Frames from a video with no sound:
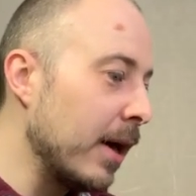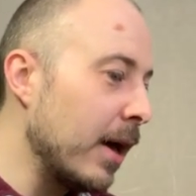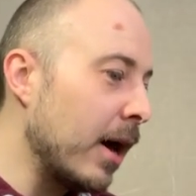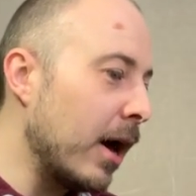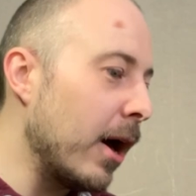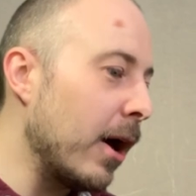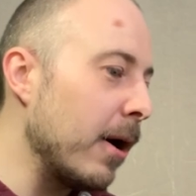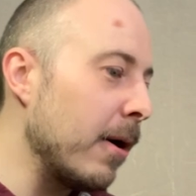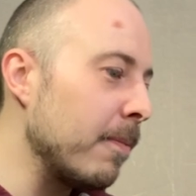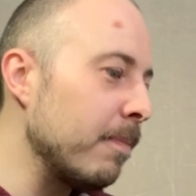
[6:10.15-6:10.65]

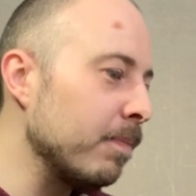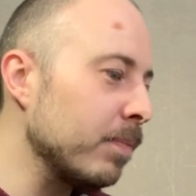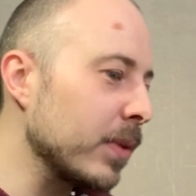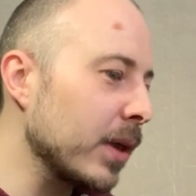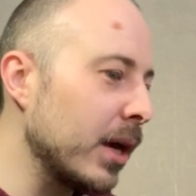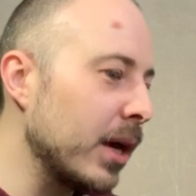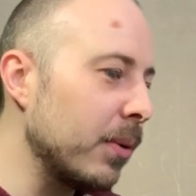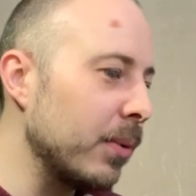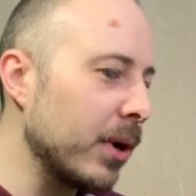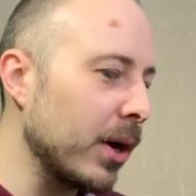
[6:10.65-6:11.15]

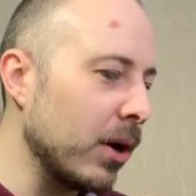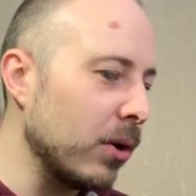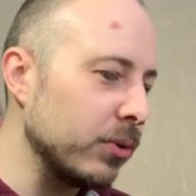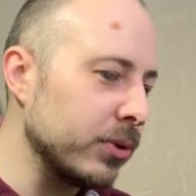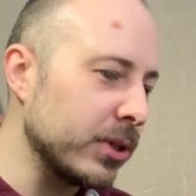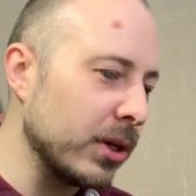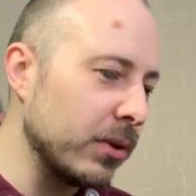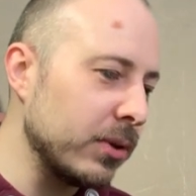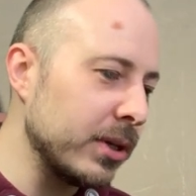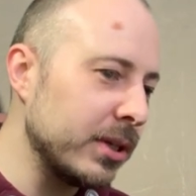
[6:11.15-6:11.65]
Here we go.
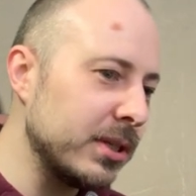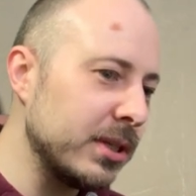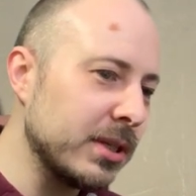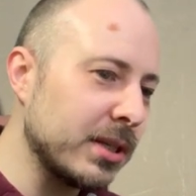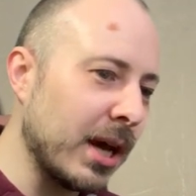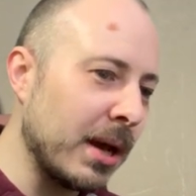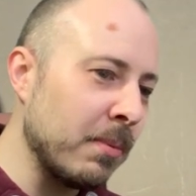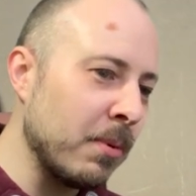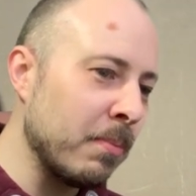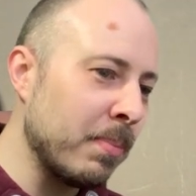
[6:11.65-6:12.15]
So this is
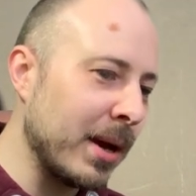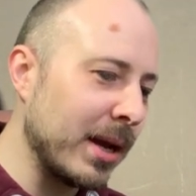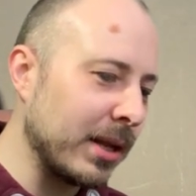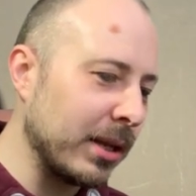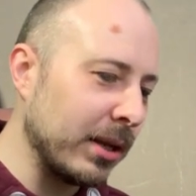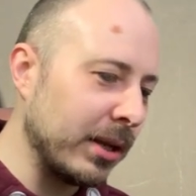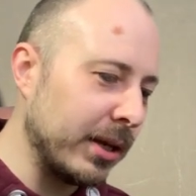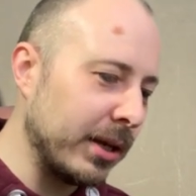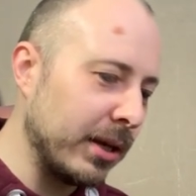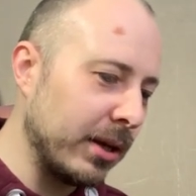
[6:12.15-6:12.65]
Damon
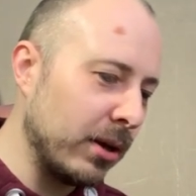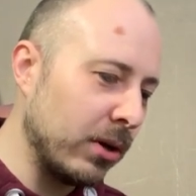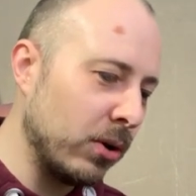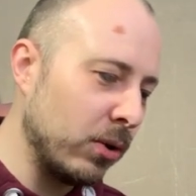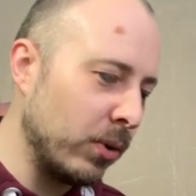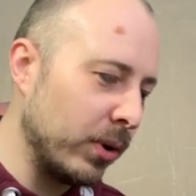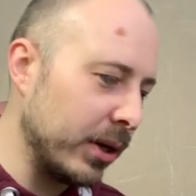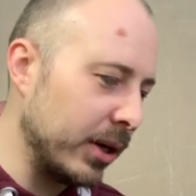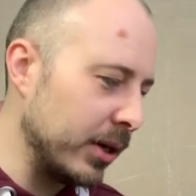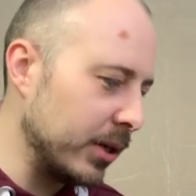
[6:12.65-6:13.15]
Pedley, who
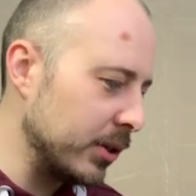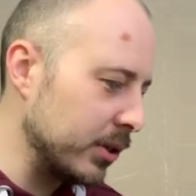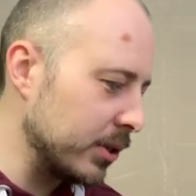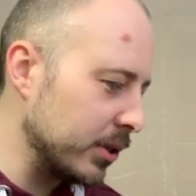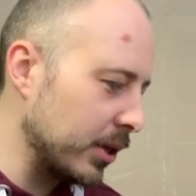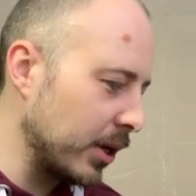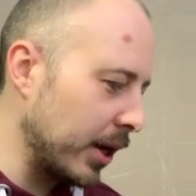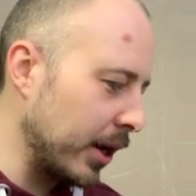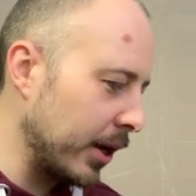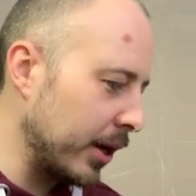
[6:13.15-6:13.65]
is
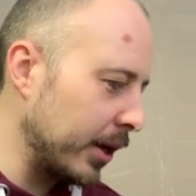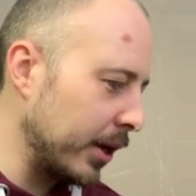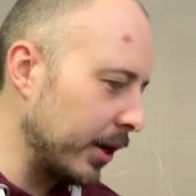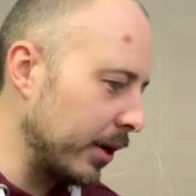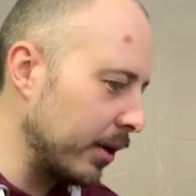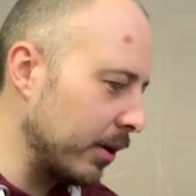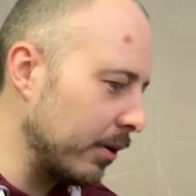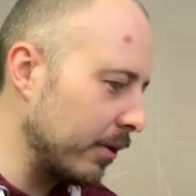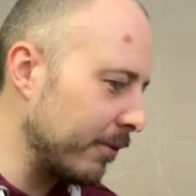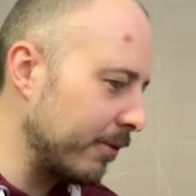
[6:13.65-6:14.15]
a
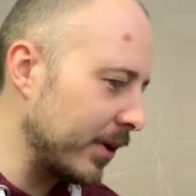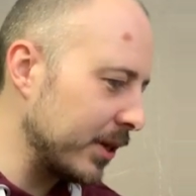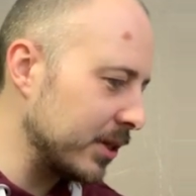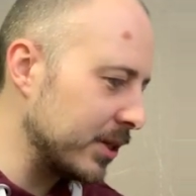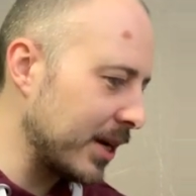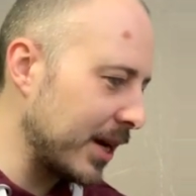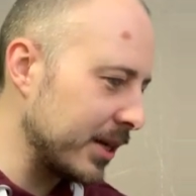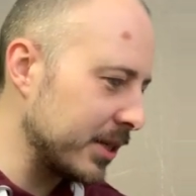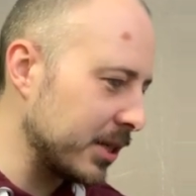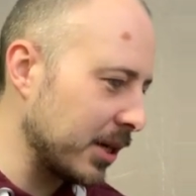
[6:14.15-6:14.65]

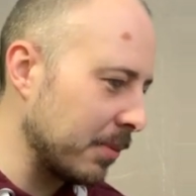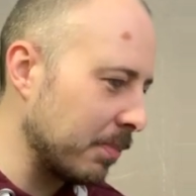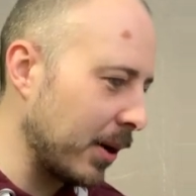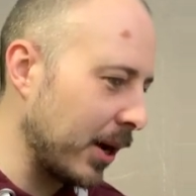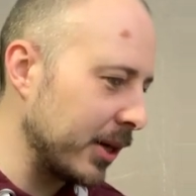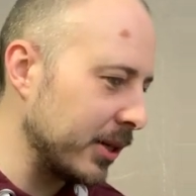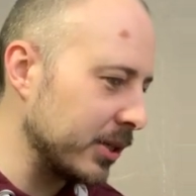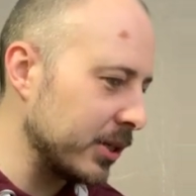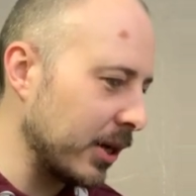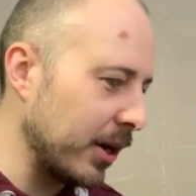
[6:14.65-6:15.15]
fantastic
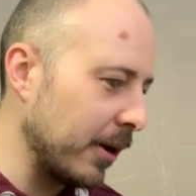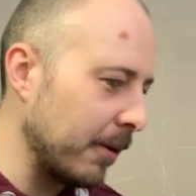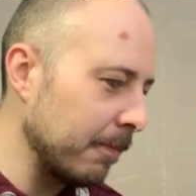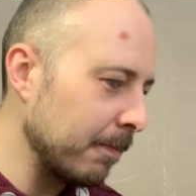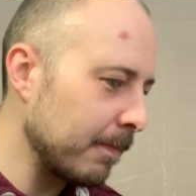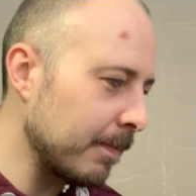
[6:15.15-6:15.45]
painter,